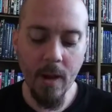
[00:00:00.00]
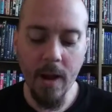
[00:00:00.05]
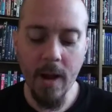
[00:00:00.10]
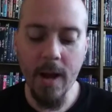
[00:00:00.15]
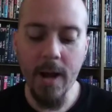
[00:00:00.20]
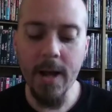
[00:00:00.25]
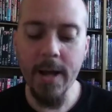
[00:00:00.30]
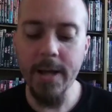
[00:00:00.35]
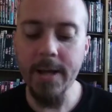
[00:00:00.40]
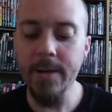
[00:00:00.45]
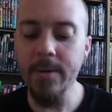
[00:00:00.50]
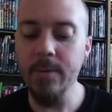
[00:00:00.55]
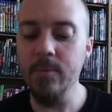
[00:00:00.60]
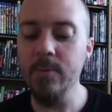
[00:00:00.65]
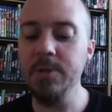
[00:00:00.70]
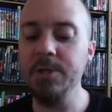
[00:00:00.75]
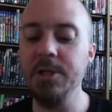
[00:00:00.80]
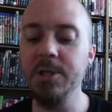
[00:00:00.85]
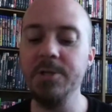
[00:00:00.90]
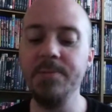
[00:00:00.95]
I
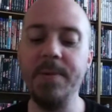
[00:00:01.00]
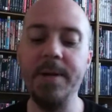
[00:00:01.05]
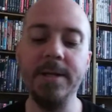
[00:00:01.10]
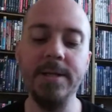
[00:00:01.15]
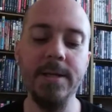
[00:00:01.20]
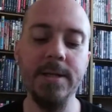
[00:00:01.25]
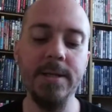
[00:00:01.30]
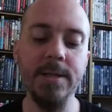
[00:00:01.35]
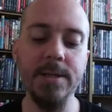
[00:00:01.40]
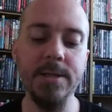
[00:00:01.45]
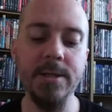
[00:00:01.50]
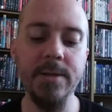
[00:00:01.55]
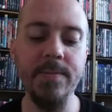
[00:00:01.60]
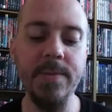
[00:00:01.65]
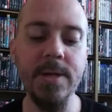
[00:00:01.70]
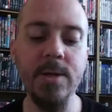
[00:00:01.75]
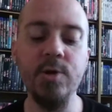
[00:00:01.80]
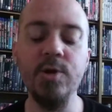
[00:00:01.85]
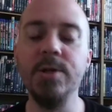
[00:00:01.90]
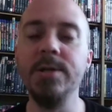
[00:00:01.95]
was expecting this to
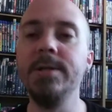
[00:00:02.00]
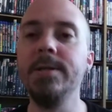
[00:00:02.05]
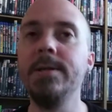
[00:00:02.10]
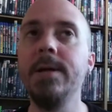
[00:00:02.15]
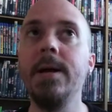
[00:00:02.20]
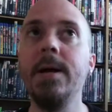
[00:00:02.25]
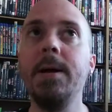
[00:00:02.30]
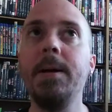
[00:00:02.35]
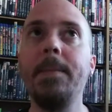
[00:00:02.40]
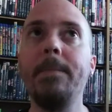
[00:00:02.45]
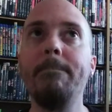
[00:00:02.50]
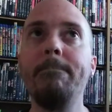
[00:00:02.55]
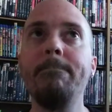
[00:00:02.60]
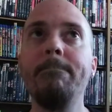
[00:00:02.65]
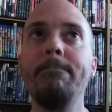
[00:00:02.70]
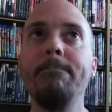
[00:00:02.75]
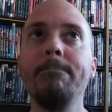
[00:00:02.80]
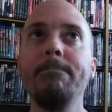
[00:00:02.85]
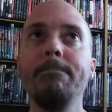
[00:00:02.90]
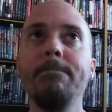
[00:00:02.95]
be just,
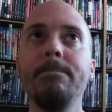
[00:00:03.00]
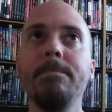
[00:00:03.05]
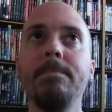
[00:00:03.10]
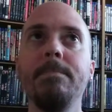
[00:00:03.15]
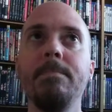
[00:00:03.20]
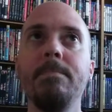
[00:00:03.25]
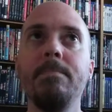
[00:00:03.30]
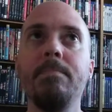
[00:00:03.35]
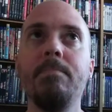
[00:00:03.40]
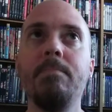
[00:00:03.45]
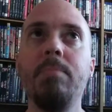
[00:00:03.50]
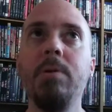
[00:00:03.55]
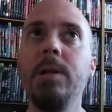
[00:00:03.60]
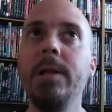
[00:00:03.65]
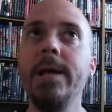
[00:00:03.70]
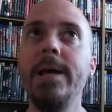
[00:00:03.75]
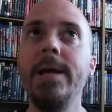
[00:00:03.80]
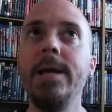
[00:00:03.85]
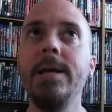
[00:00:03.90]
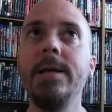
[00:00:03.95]

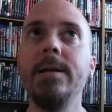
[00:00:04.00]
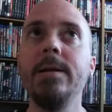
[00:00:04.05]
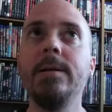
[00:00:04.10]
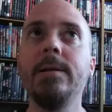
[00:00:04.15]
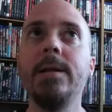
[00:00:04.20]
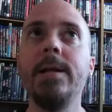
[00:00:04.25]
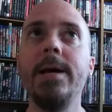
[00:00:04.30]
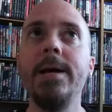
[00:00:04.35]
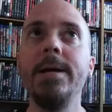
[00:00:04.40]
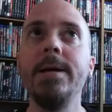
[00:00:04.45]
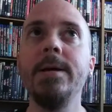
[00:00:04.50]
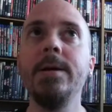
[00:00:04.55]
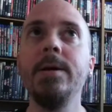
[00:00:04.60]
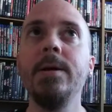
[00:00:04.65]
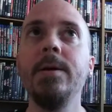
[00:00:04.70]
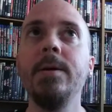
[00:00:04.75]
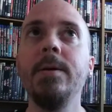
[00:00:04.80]
plain, like